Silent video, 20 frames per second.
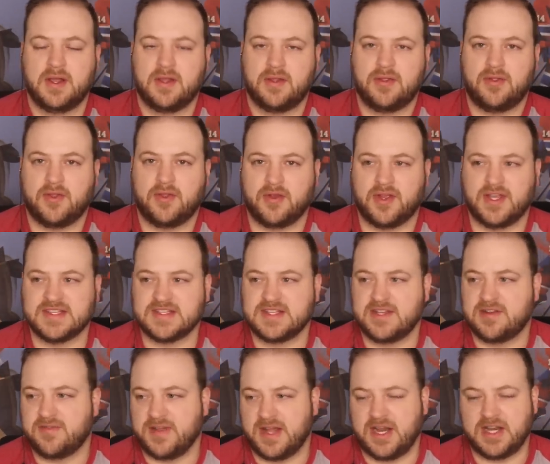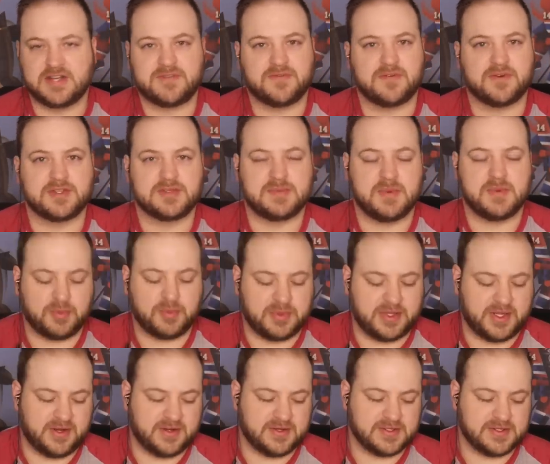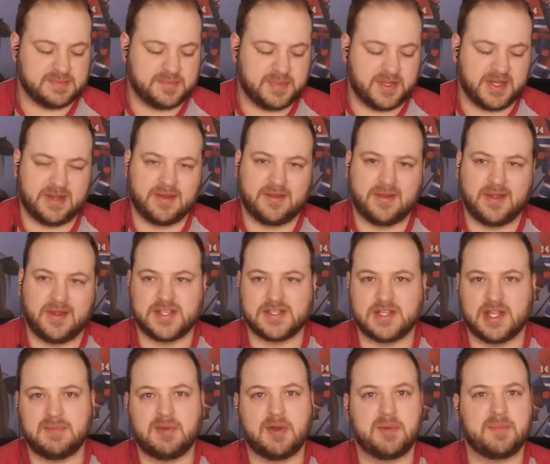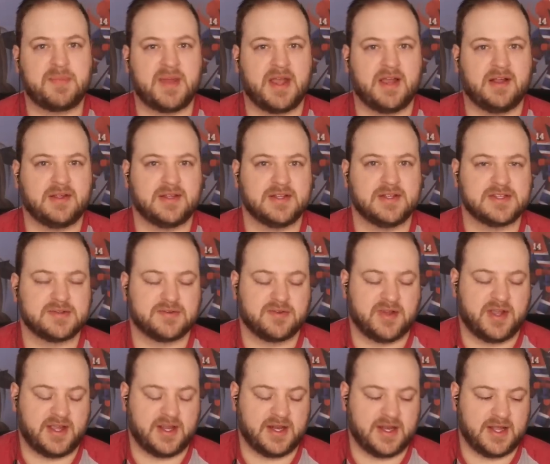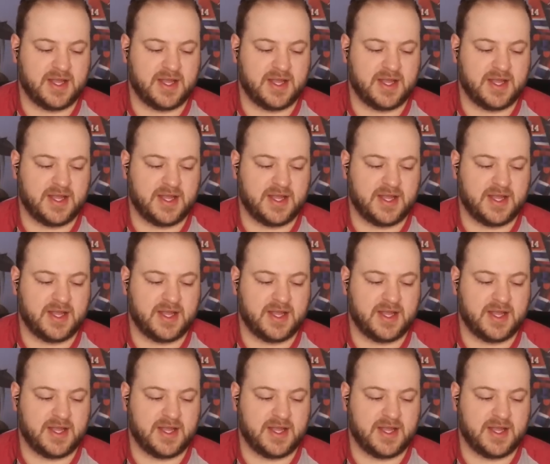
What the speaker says: there is an advantage for smaller players, but it's all about balance, right?